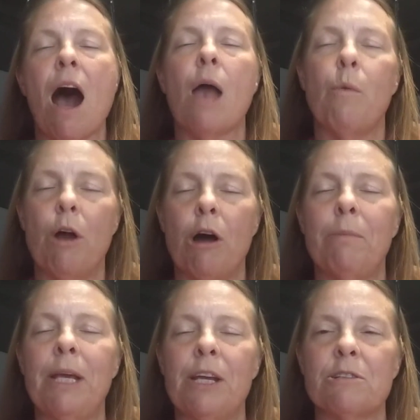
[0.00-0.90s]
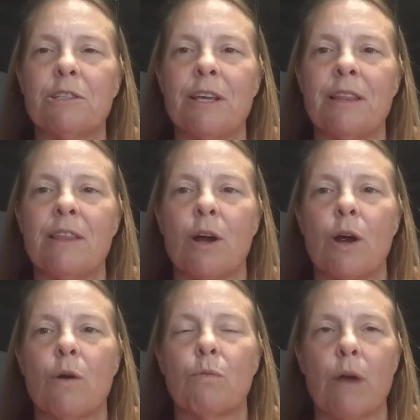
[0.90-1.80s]
I will be using
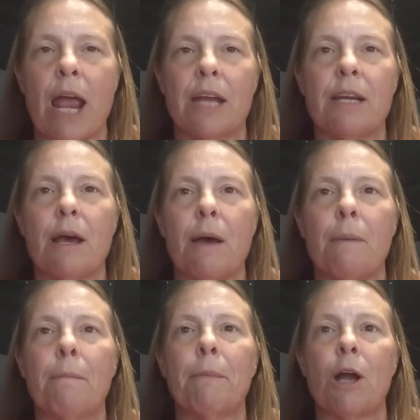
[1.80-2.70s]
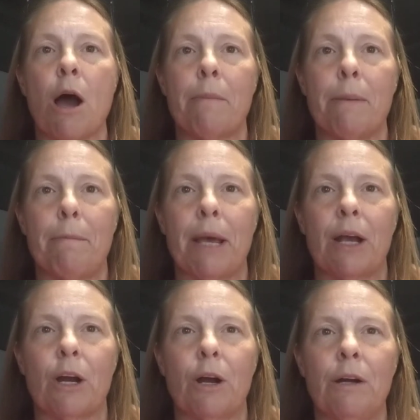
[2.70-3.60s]
the random comment
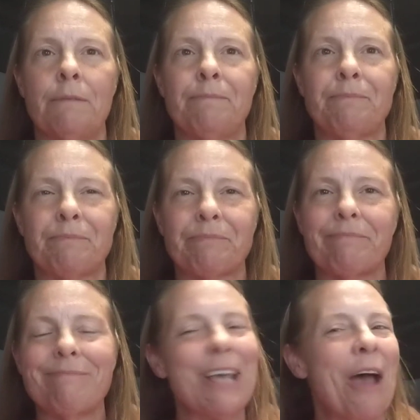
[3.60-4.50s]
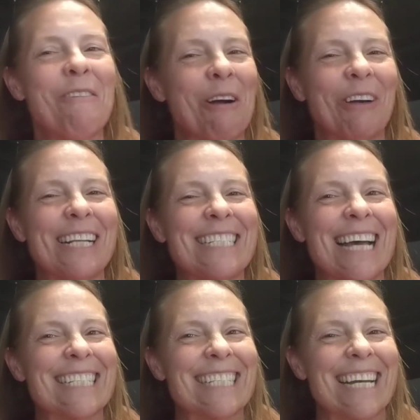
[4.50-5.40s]
picker. I've already
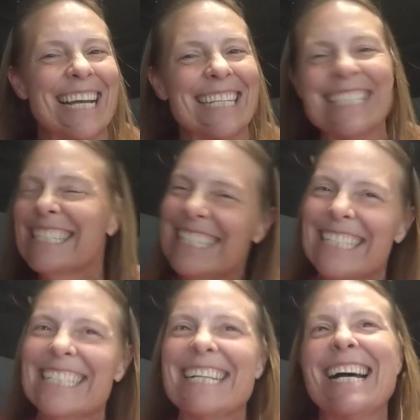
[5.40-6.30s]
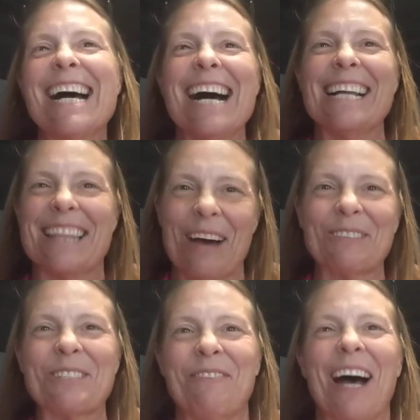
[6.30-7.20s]
tested it. That
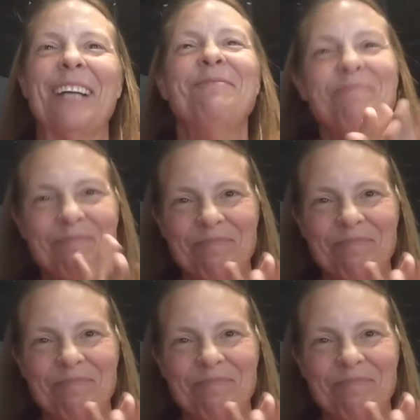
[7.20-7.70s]
was fun.